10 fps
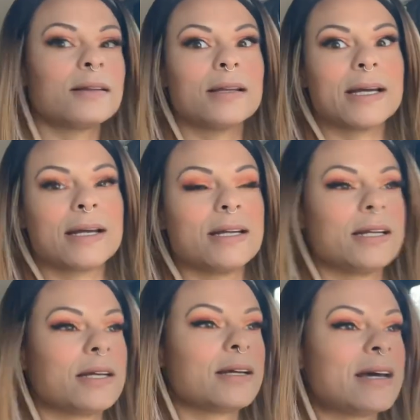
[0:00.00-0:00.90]
Like I
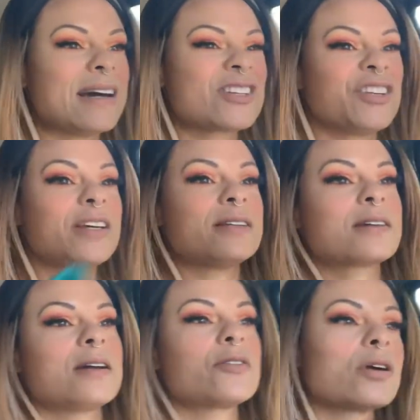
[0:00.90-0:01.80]
need it. That actually tastes
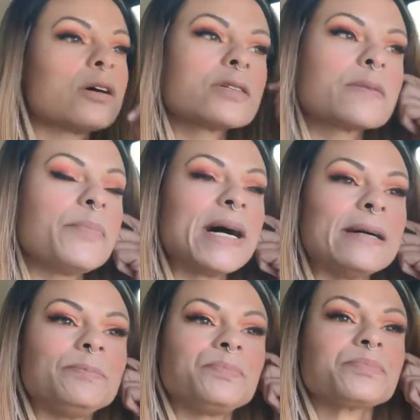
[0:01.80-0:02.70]
kind of gross.
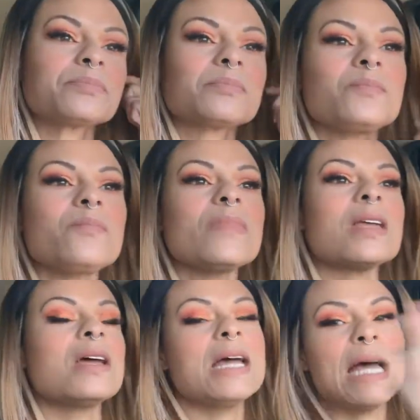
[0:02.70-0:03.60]
But
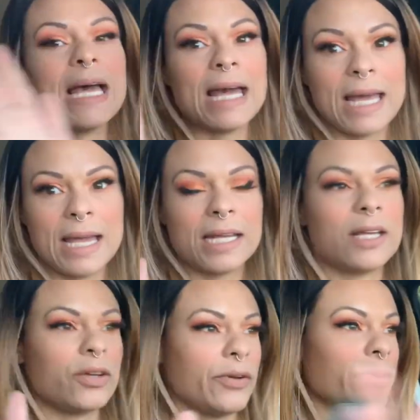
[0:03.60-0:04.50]

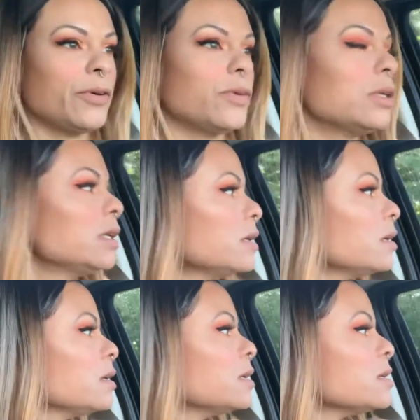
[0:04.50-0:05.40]
anywho,
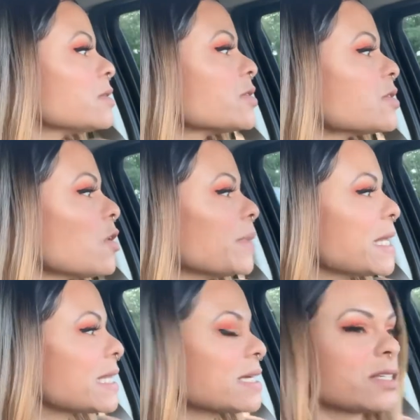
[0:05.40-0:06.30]
so
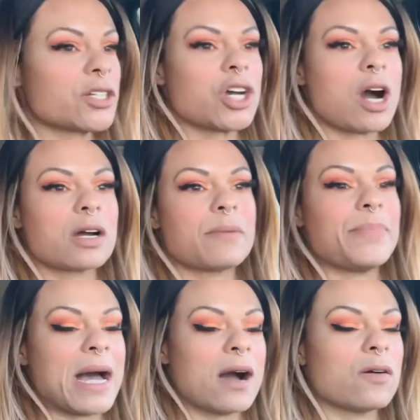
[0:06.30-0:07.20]
many things to talk
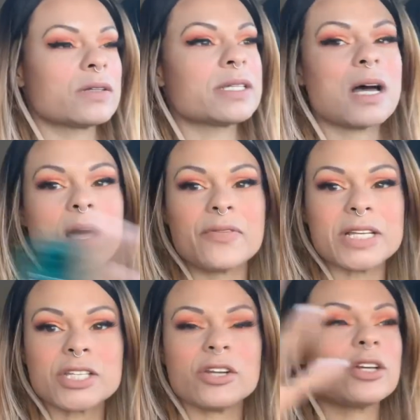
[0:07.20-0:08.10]
about. Uh,
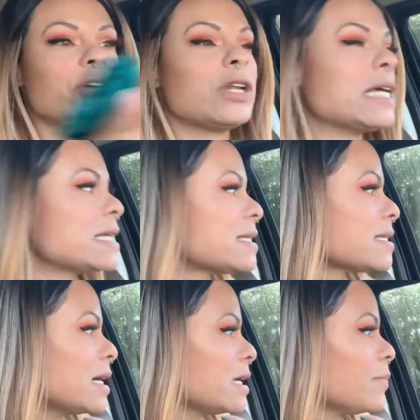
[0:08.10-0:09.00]
this cutie cutie is
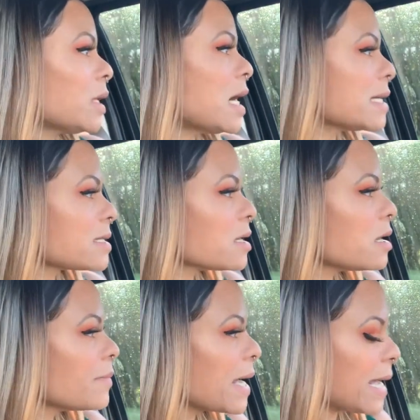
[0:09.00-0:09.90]
Sunny
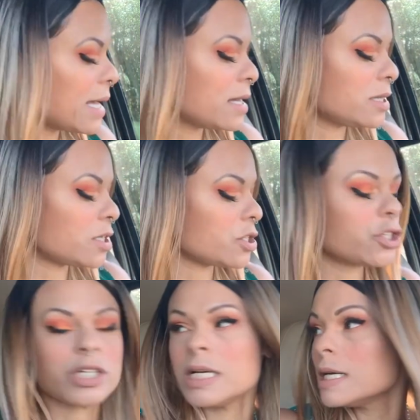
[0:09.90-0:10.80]
Blossom, and
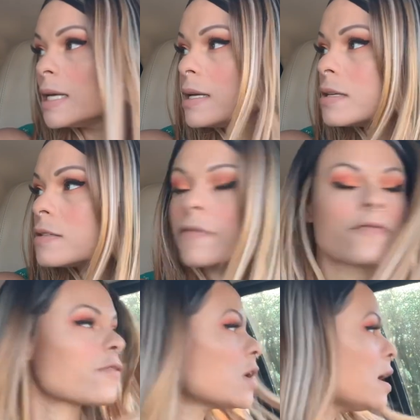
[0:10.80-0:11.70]
she is
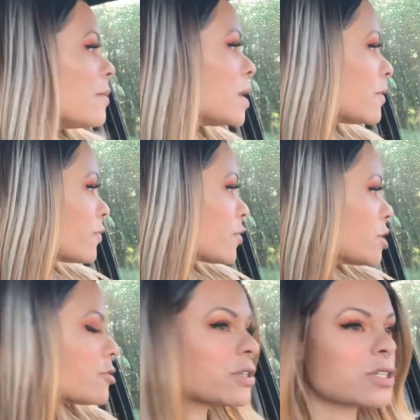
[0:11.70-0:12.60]
from
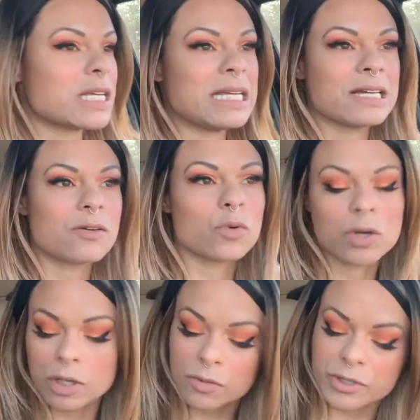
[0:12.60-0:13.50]
Freetress
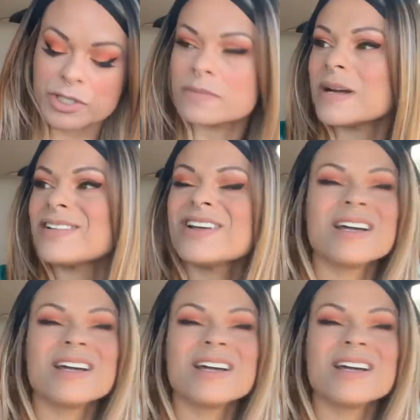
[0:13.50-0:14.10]
Equal, which is my